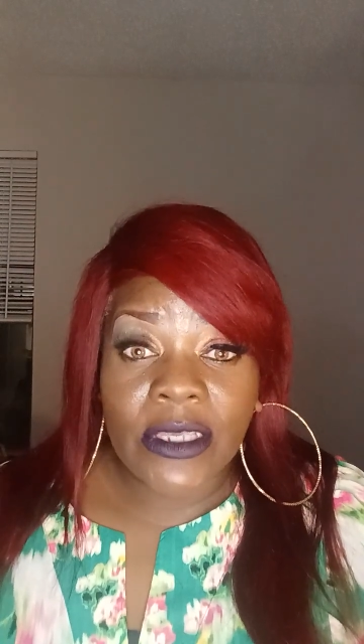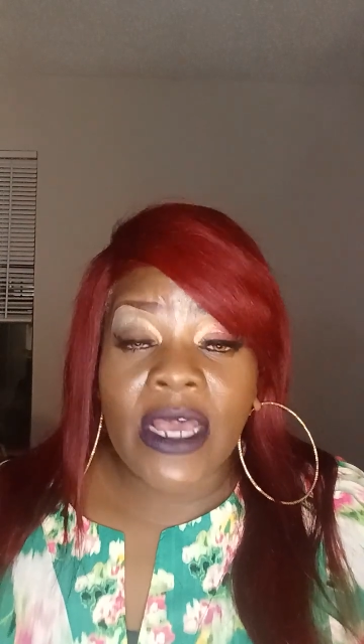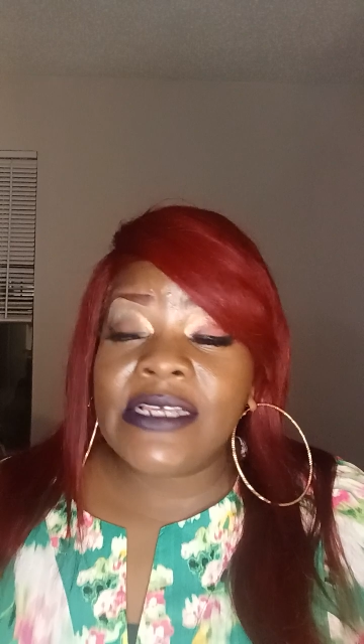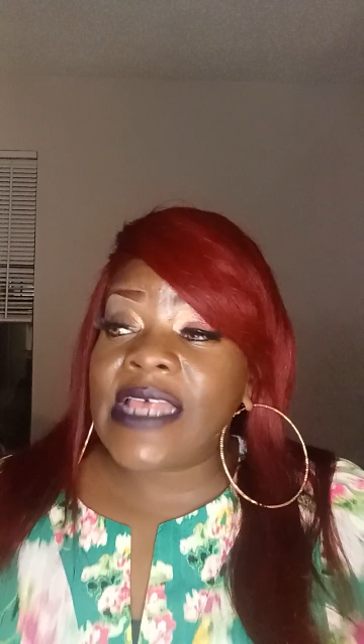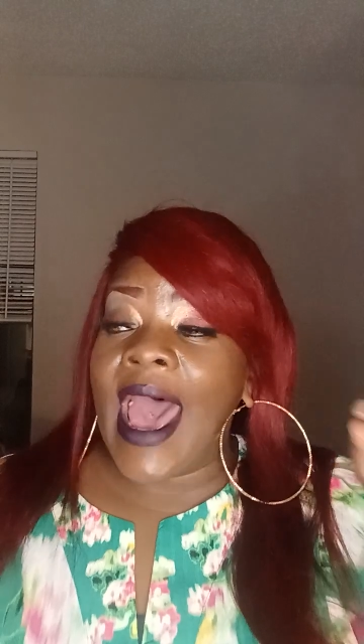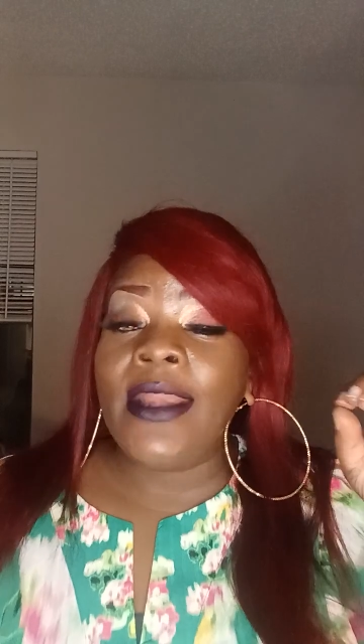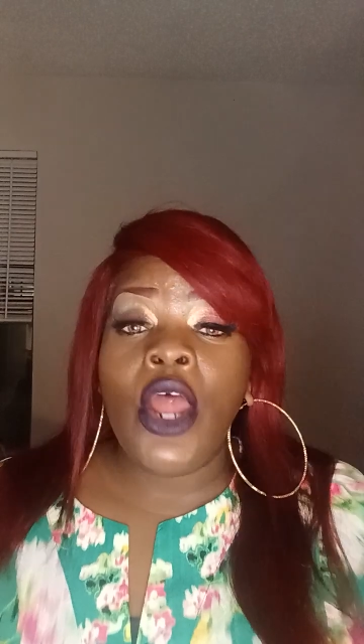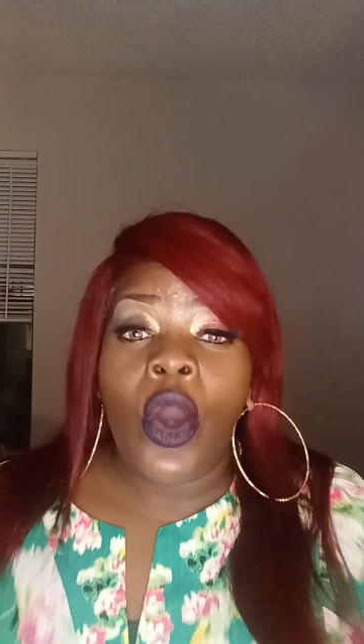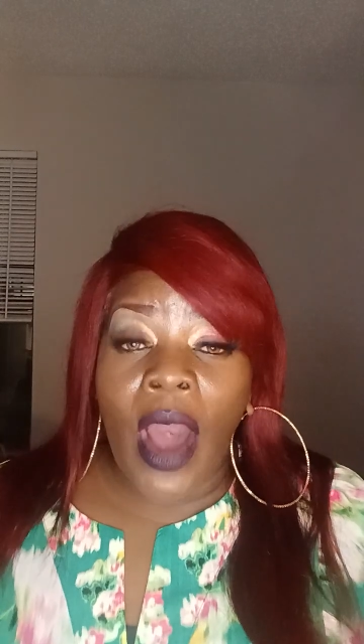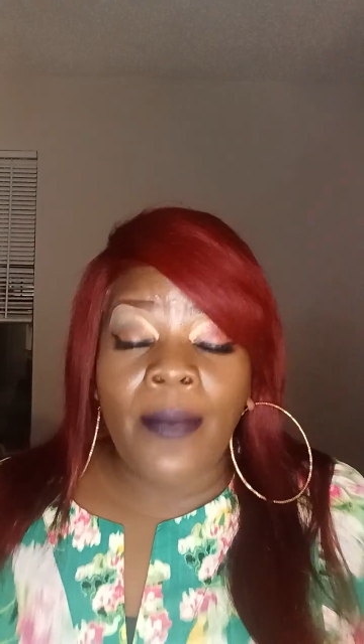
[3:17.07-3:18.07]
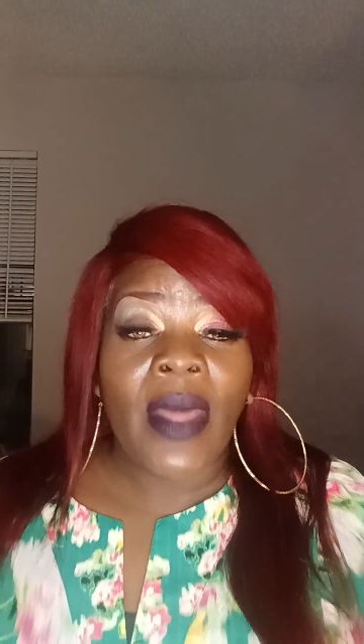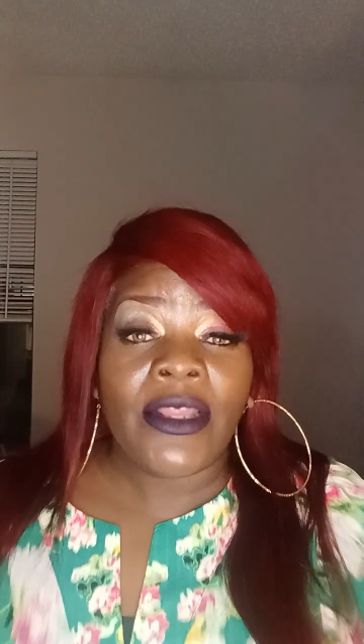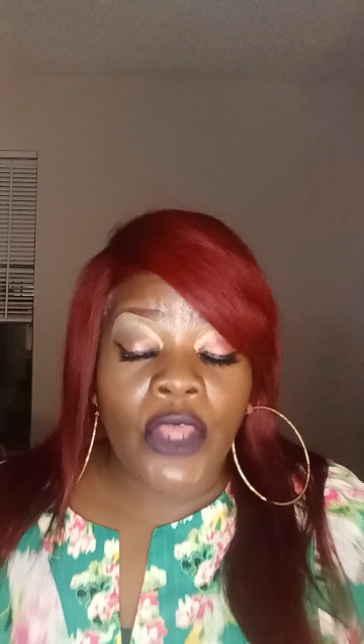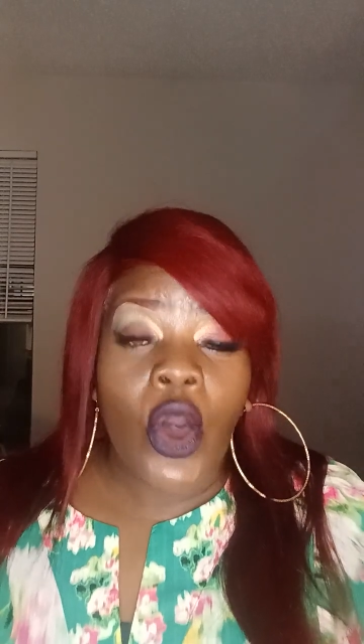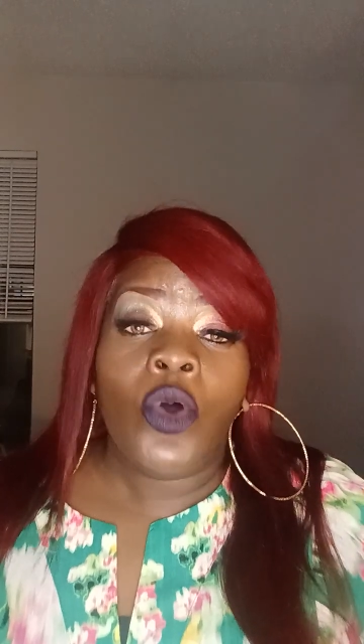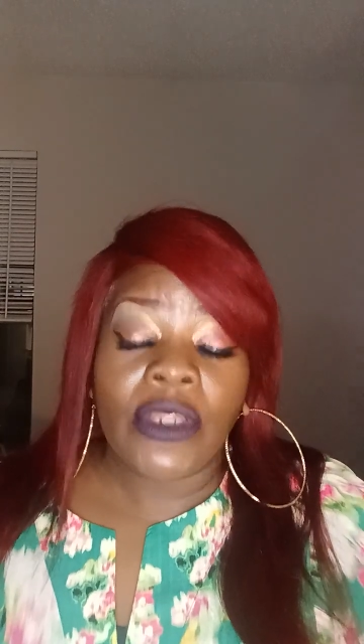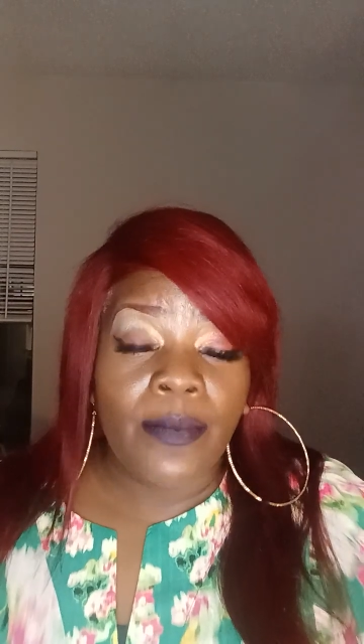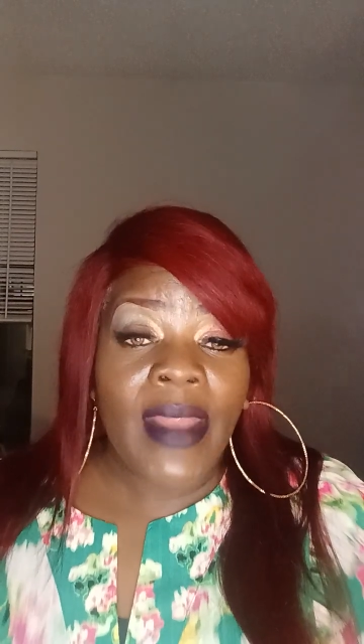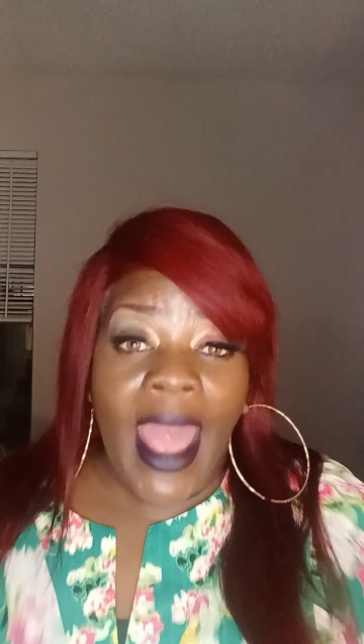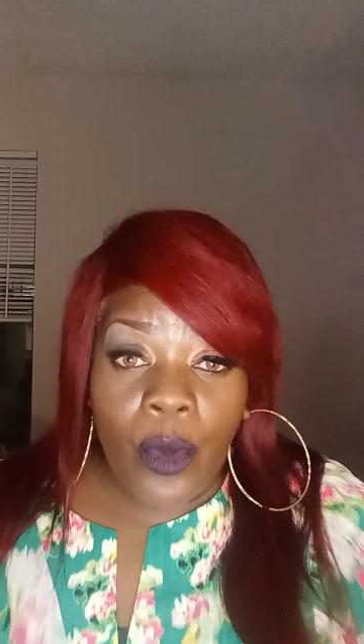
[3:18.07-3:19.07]
Because I know I'm not the only
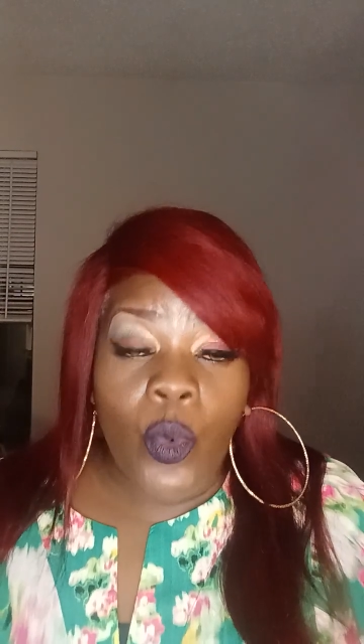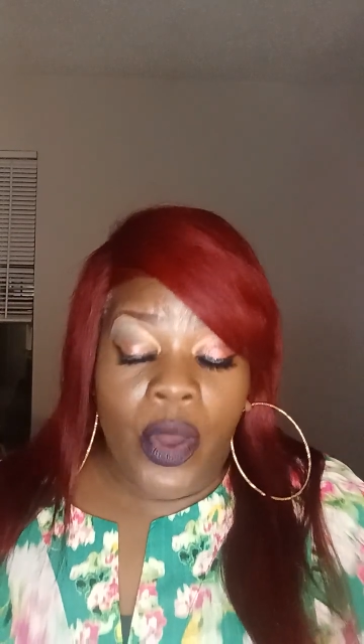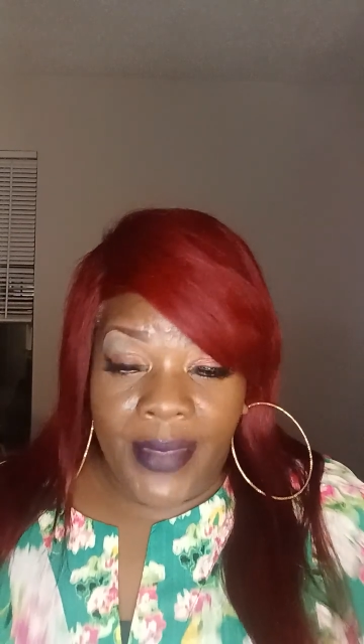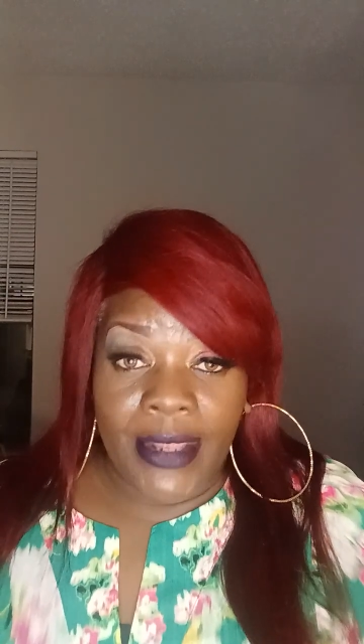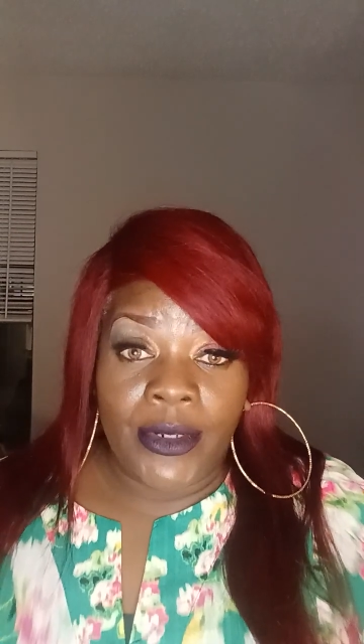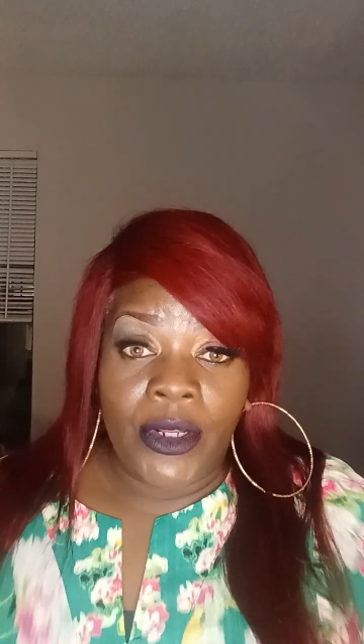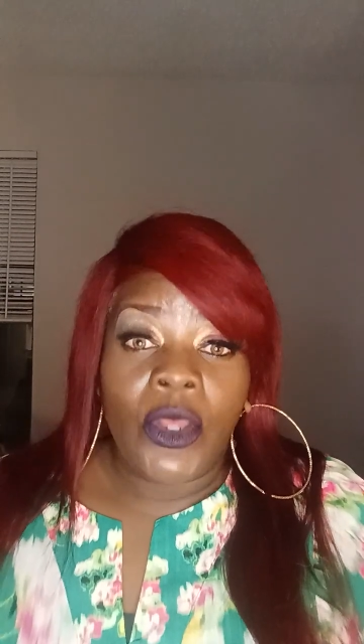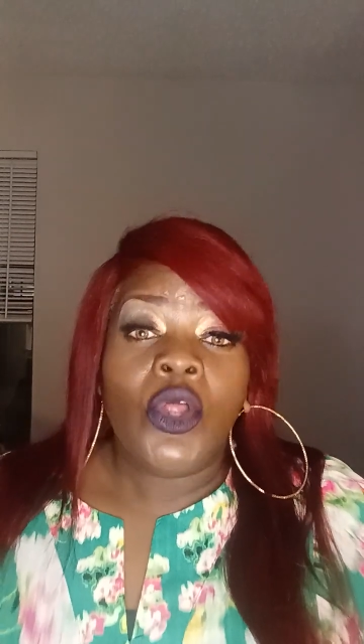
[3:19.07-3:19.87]
black woman